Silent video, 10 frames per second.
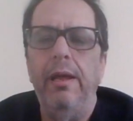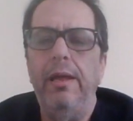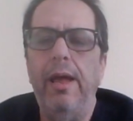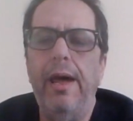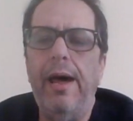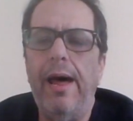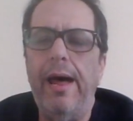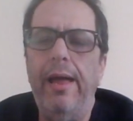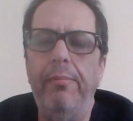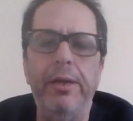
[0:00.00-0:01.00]
Yeah, hi.
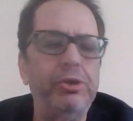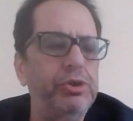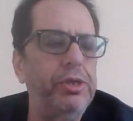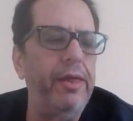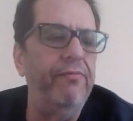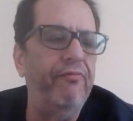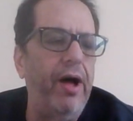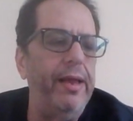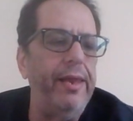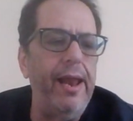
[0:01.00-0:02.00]
I'm interested in
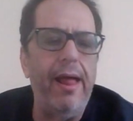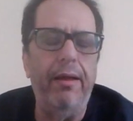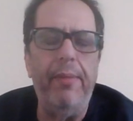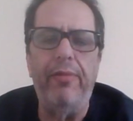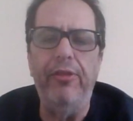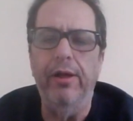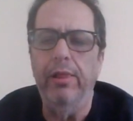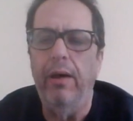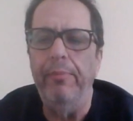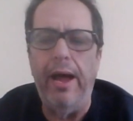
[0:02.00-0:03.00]
finding out about the
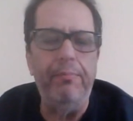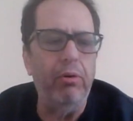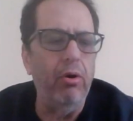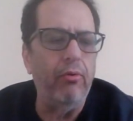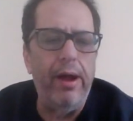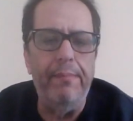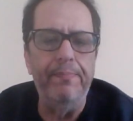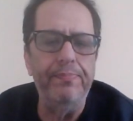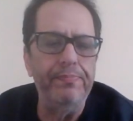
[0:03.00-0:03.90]
Alumni Program.